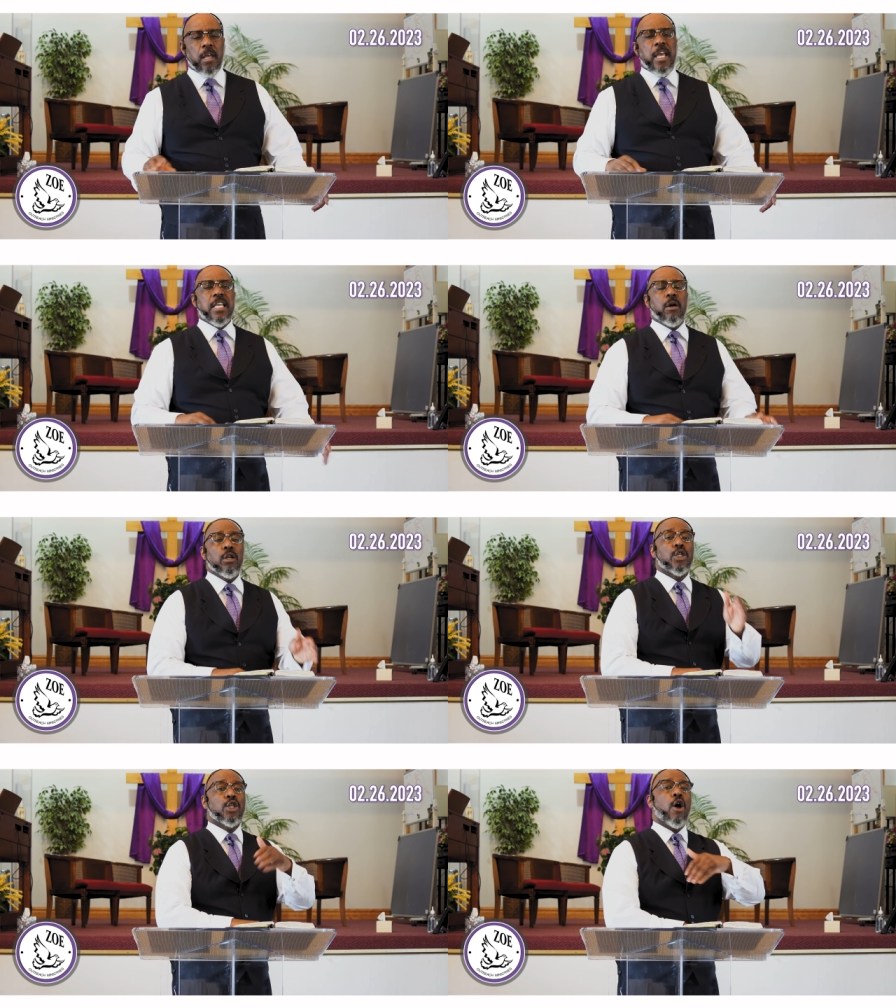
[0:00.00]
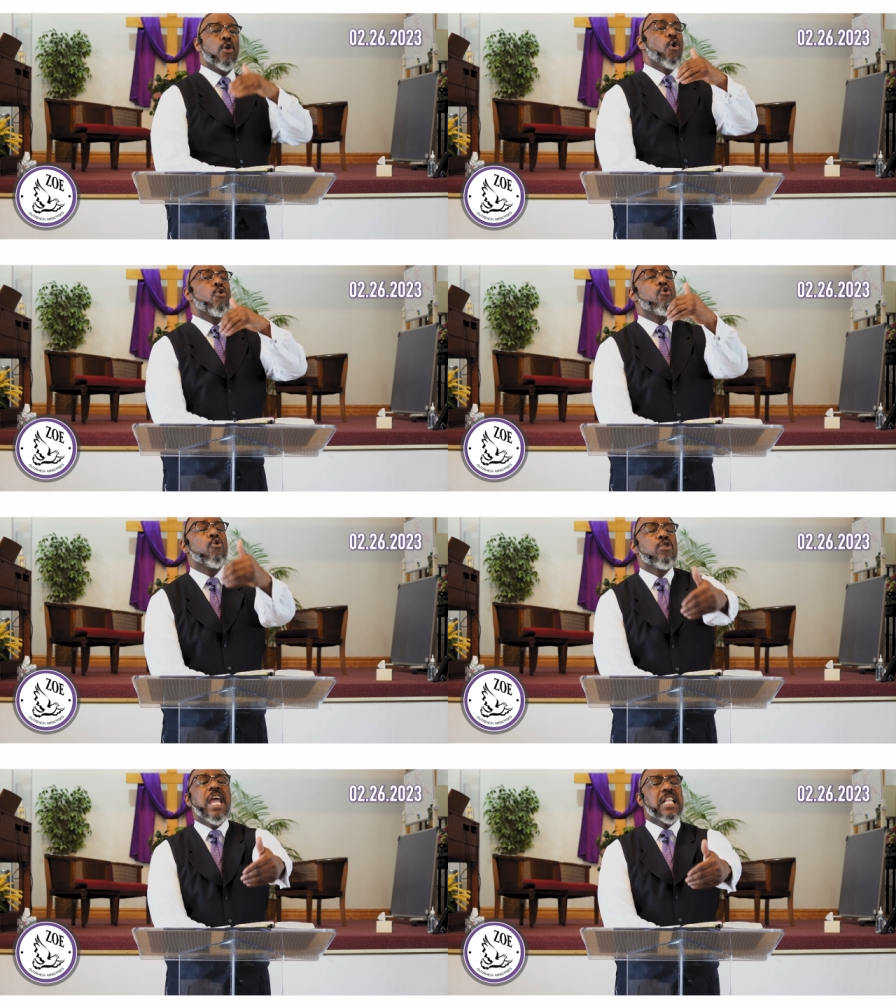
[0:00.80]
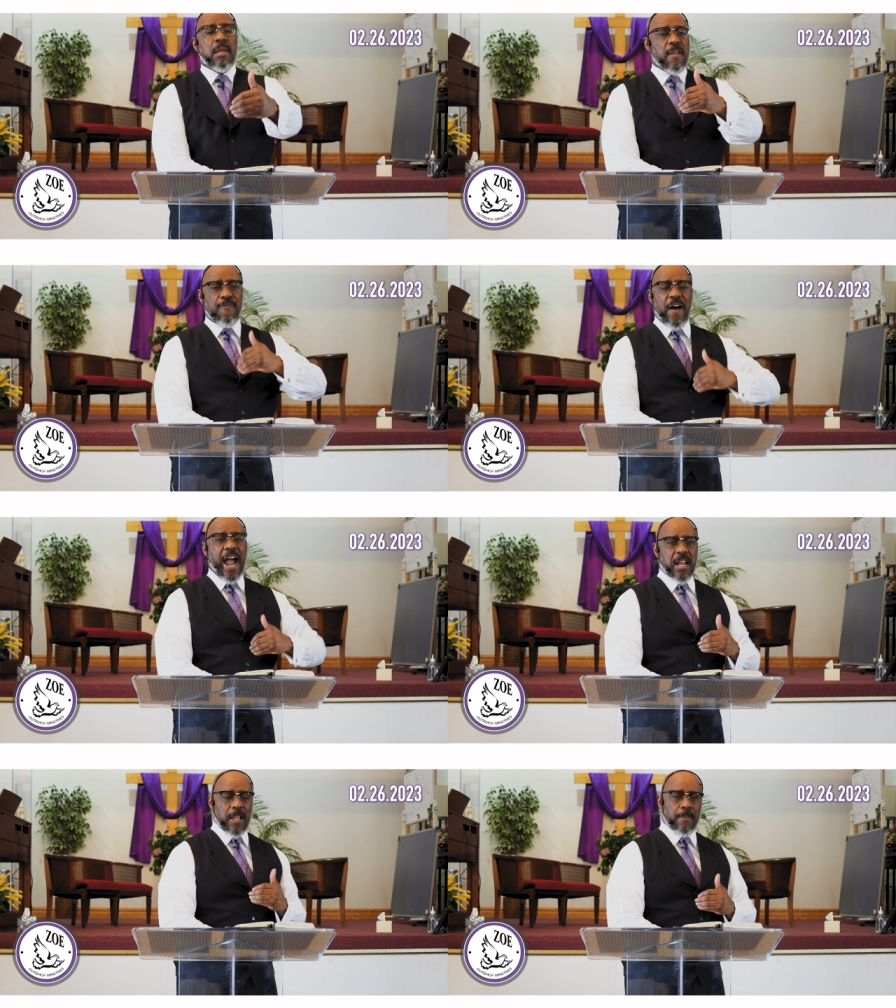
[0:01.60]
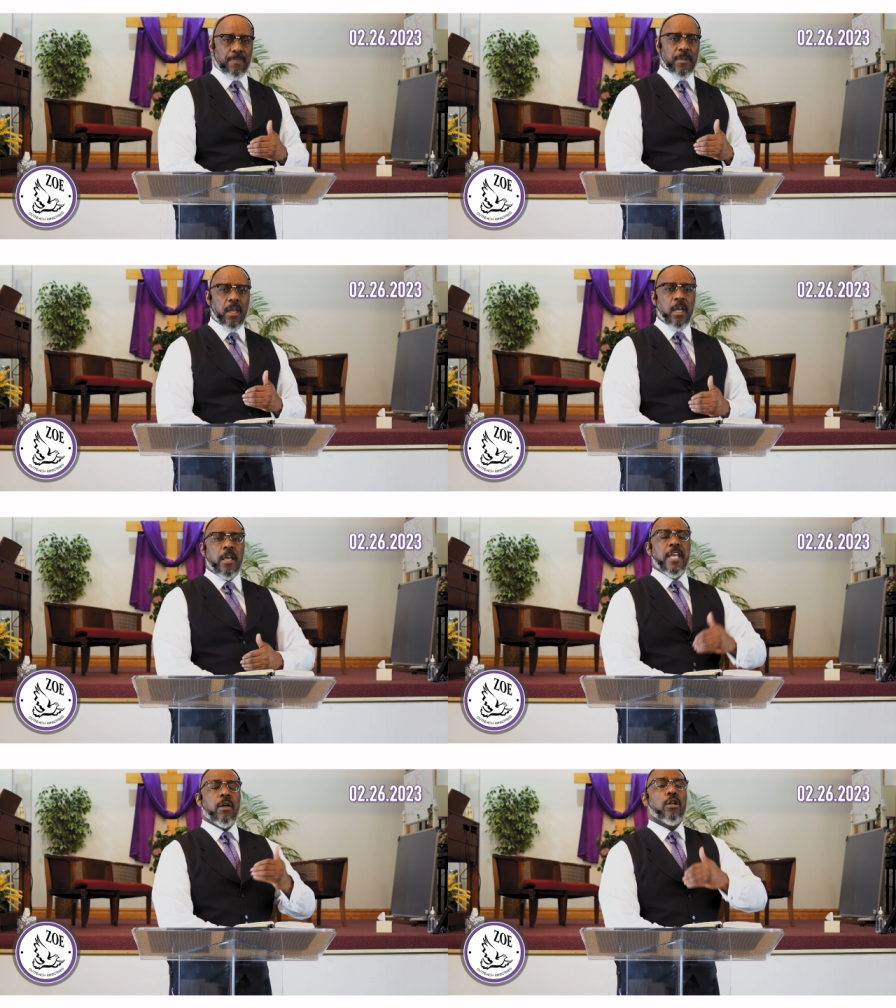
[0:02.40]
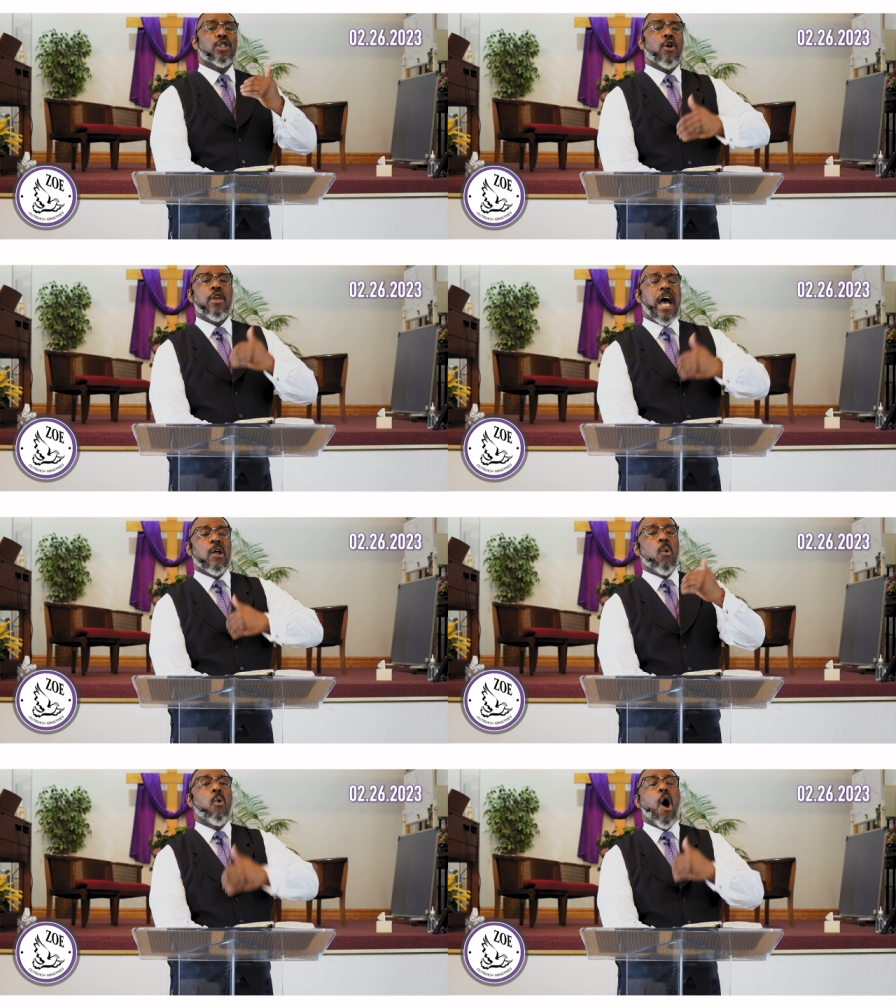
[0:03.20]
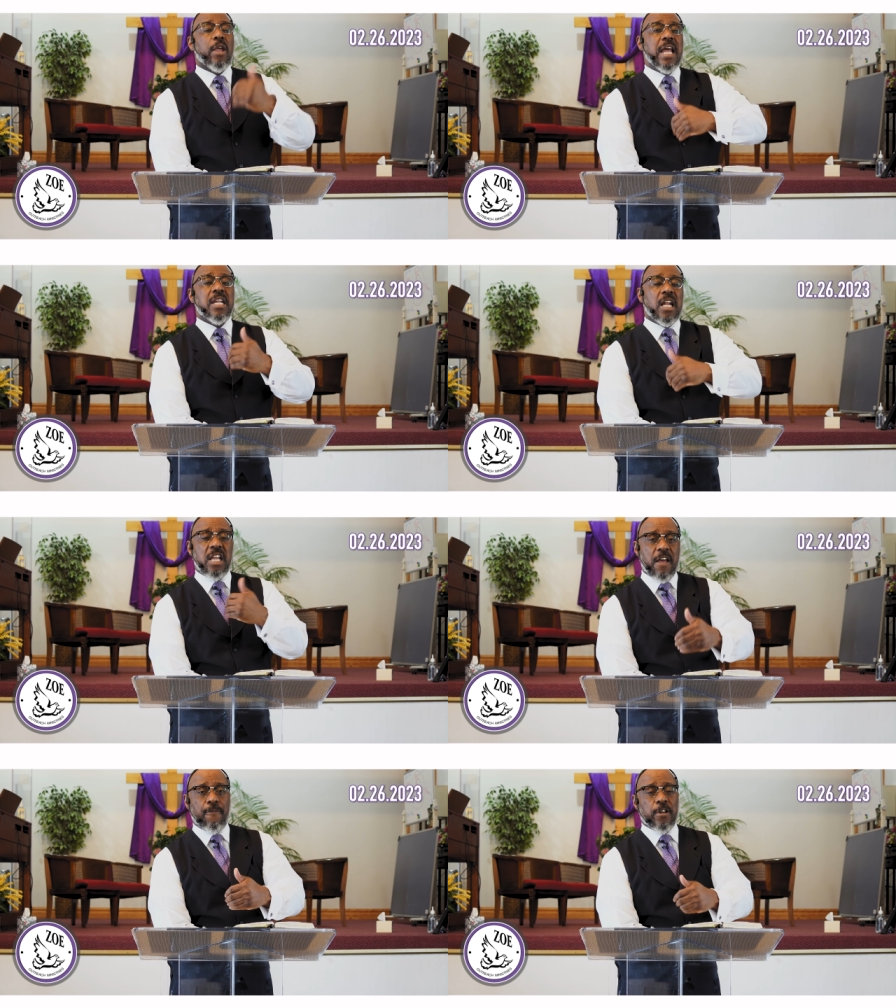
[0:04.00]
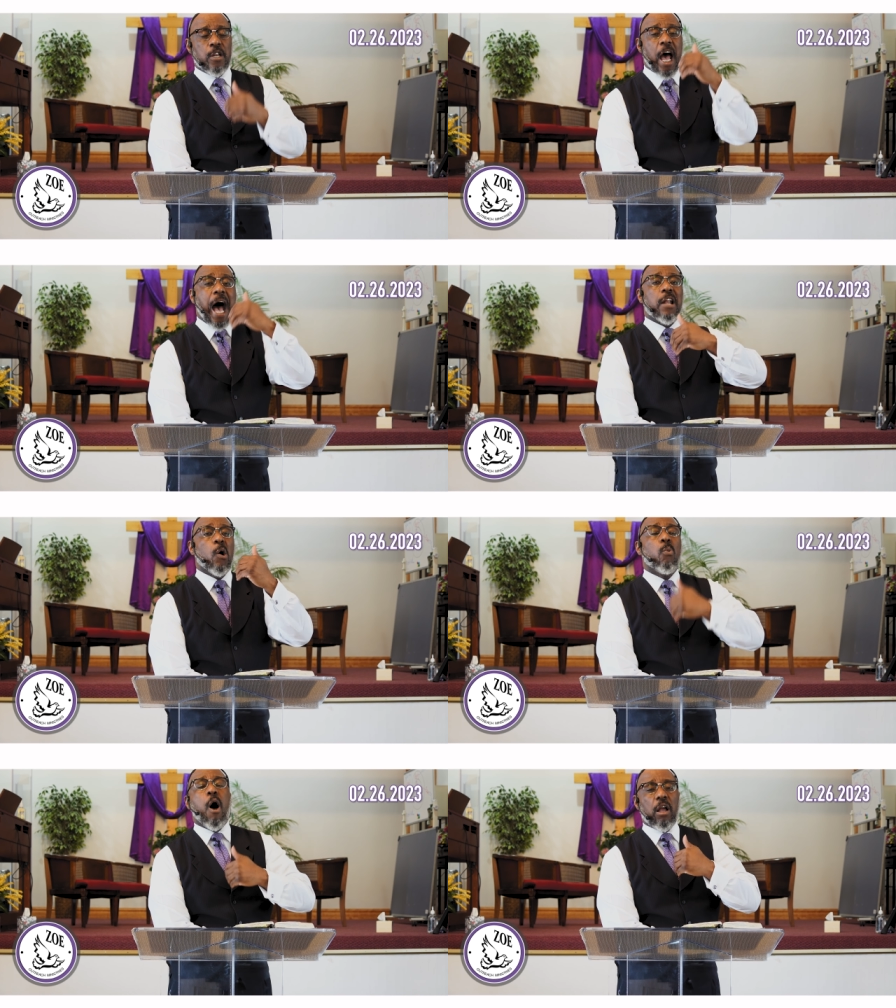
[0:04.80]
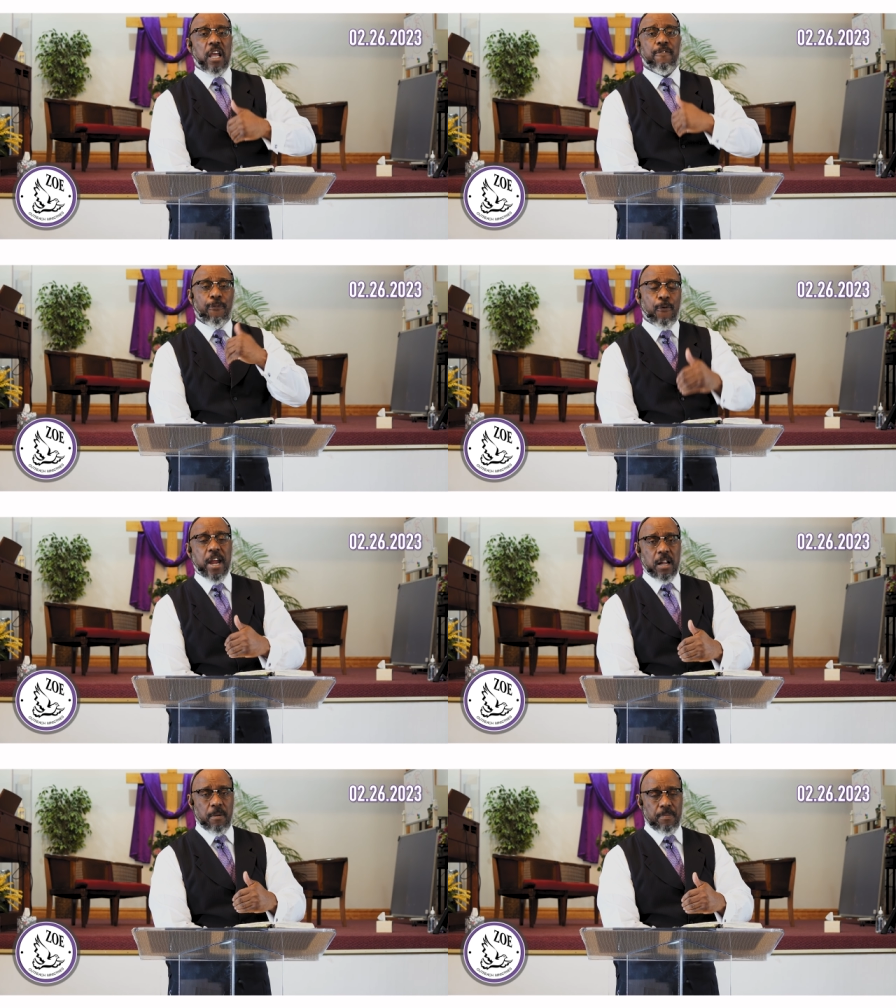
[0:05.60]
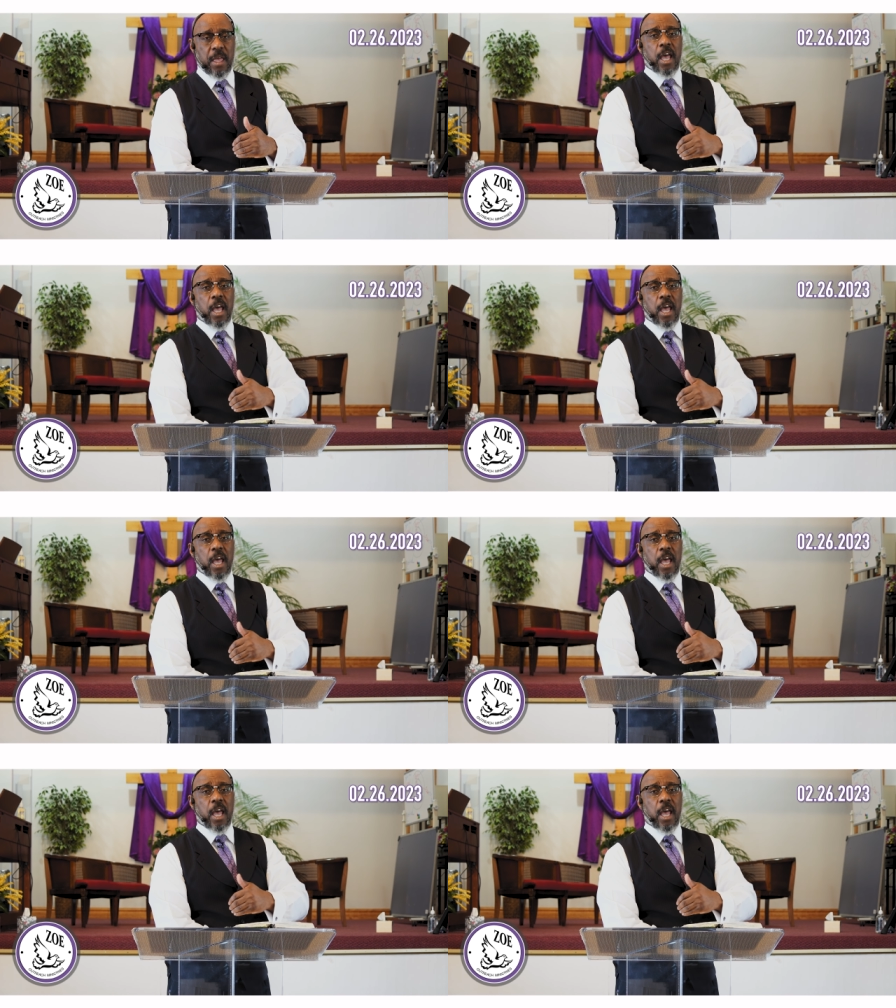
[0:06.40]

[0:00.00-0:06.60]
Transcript: He's going to show you who you need to be fighting. He's going to show you how to walk in deliverance, how to walk in freedom.